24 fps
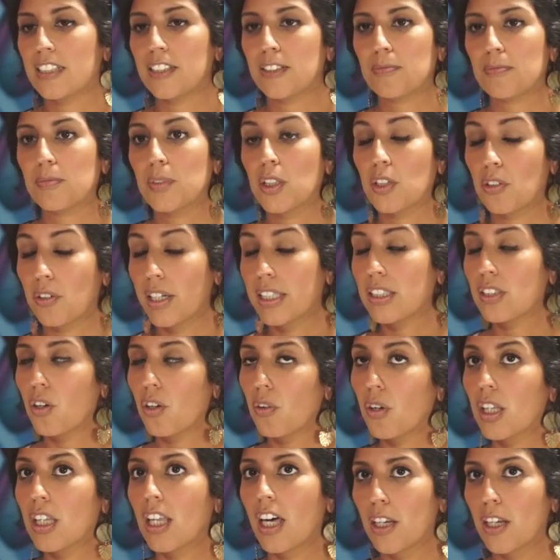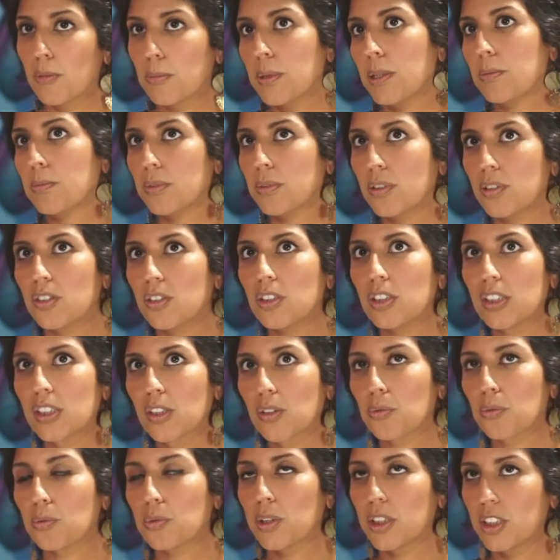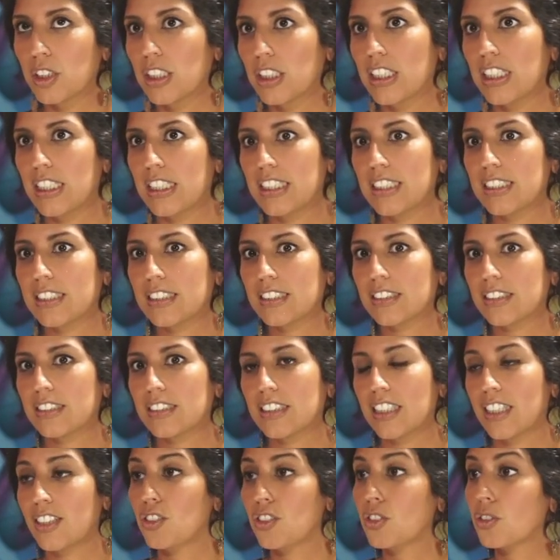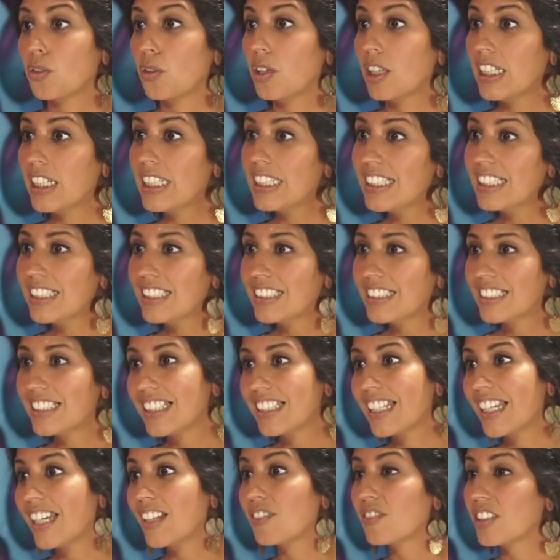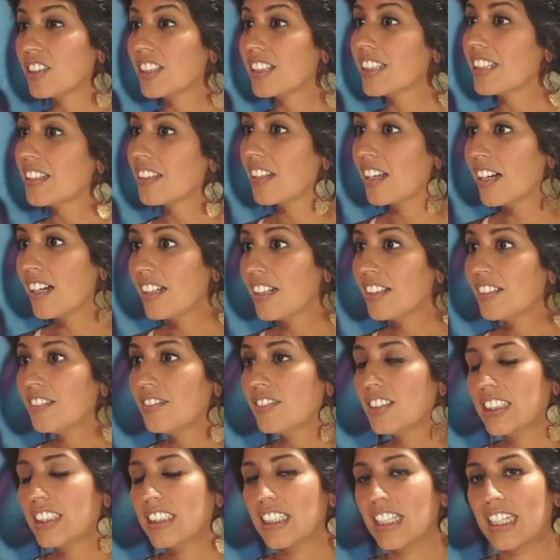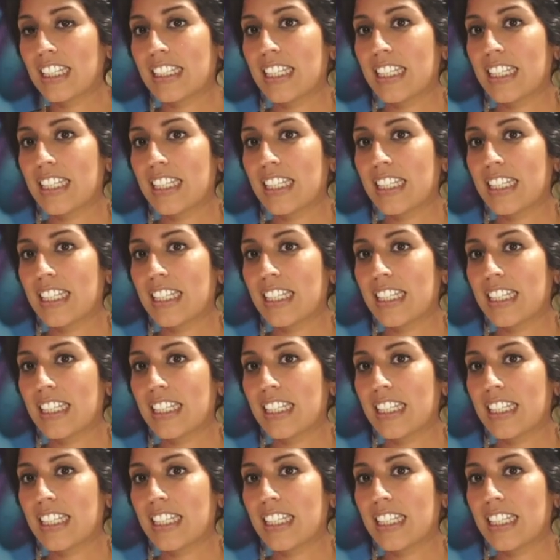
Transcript: you know, I know a lot of people really enjoyed and really loved, and that